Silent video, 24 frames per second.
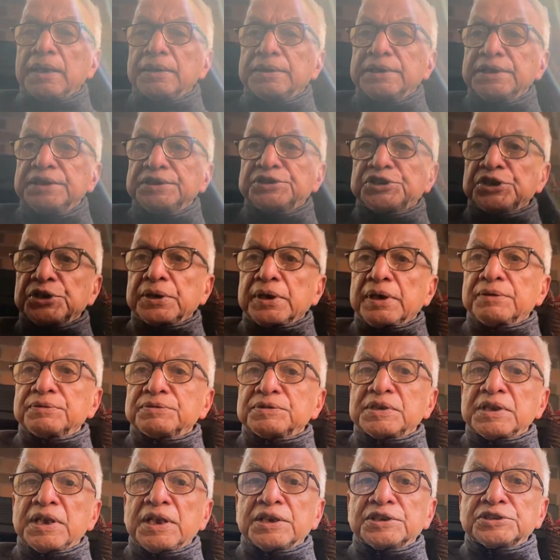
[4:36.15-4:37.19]
teaching
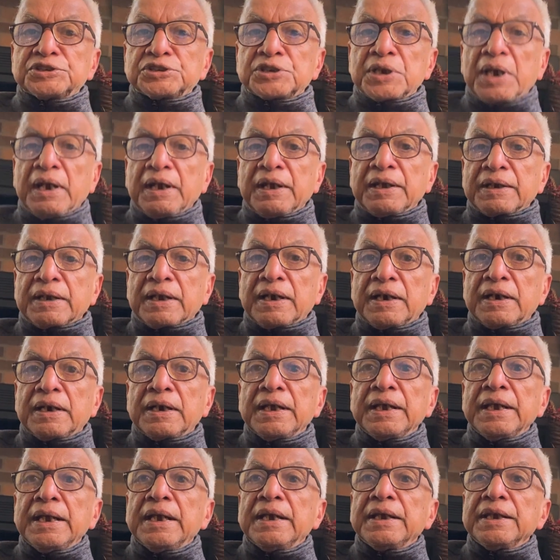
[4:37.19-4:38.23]
of Shankara
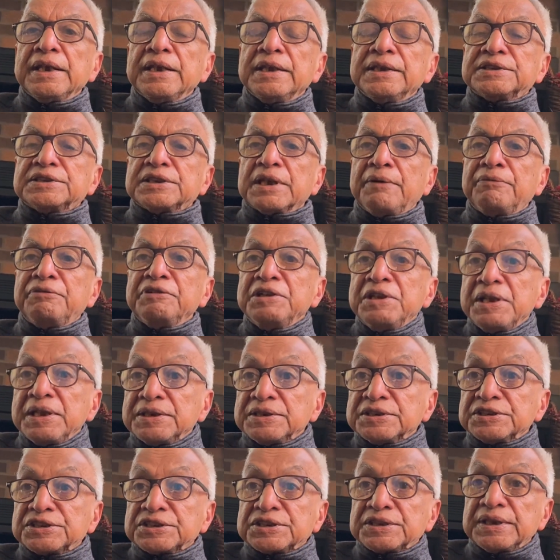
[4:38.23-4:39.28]
is
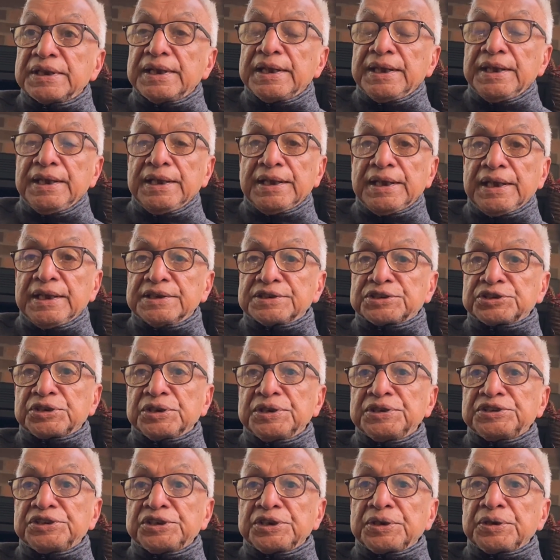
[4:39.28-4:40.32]
evidenced in his
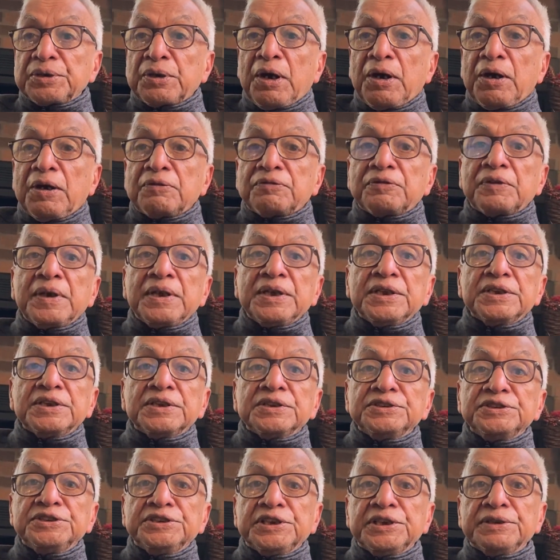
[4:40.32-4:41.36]
teaching of
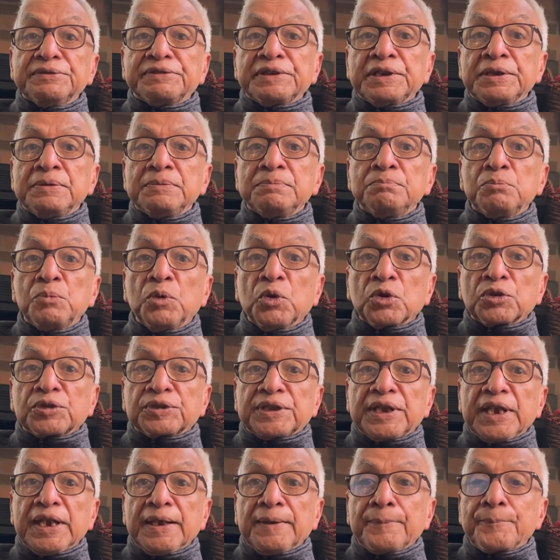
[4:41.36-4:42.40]
Jivan
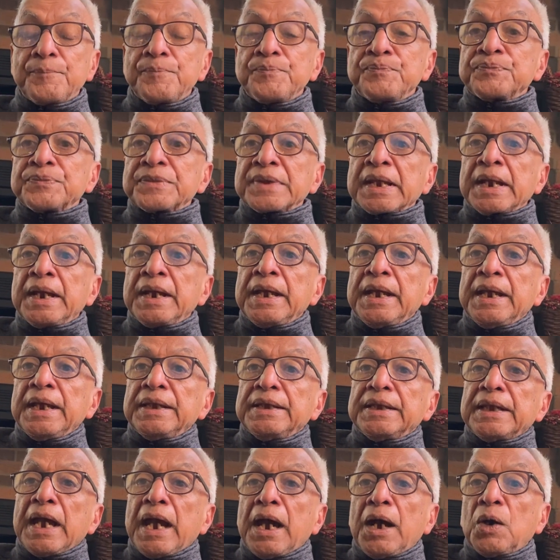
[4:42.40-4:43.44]
Mukti.
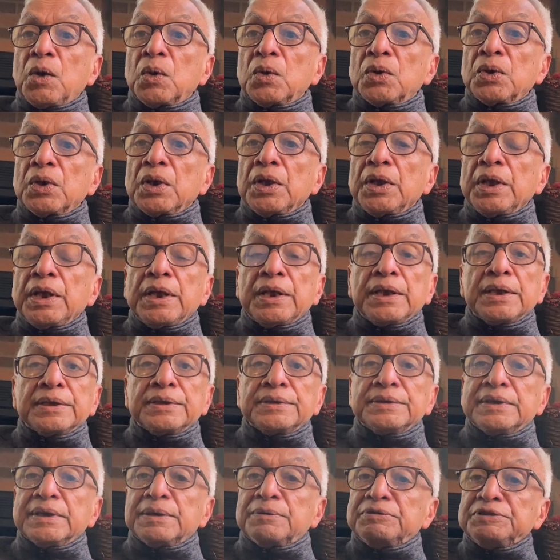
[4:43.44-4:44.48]
Now,
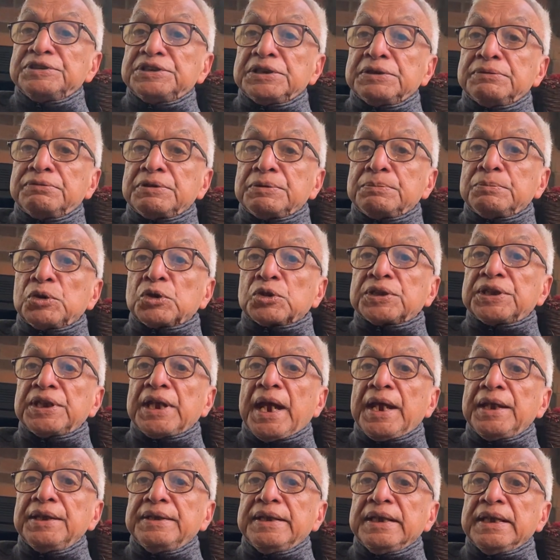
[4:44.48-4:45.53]
the Jivan Mukti
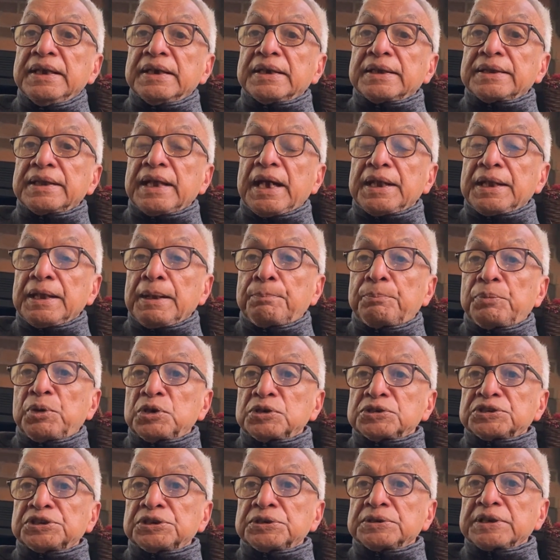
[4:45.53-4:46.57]
idea that a
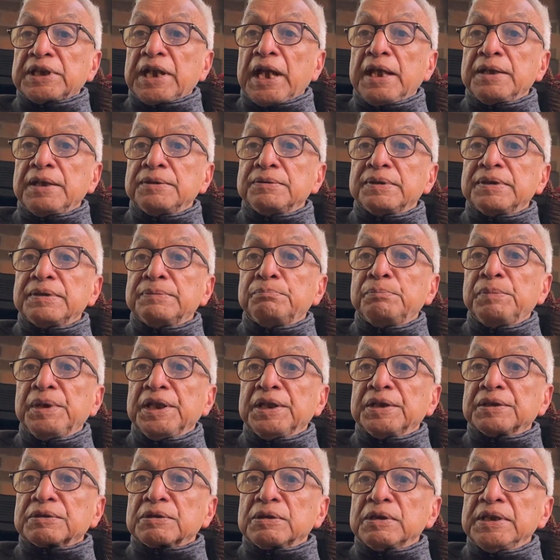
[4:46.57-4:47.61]
person can
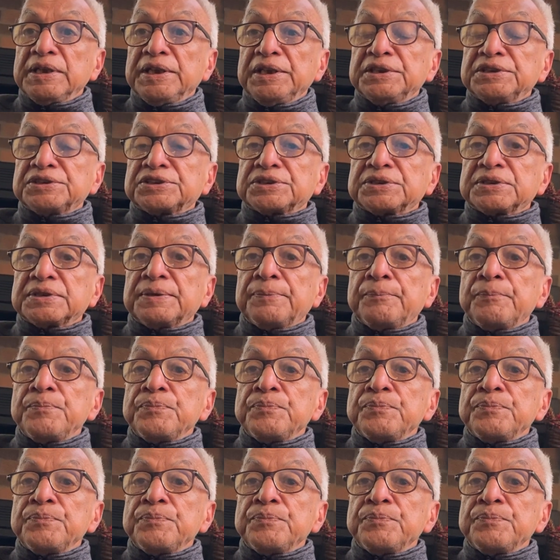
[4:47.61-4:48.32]
be released,